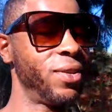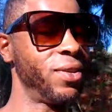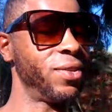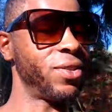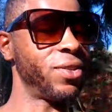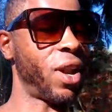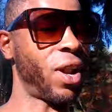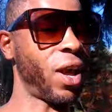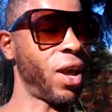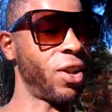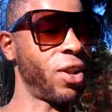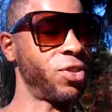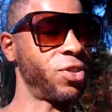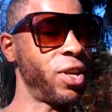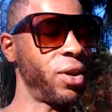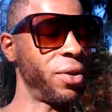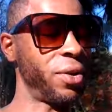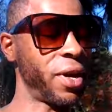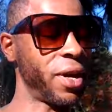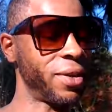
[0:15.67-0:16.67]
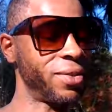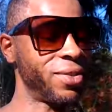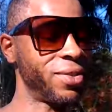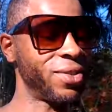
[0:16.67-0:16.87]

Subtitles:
That's all I got to say on that.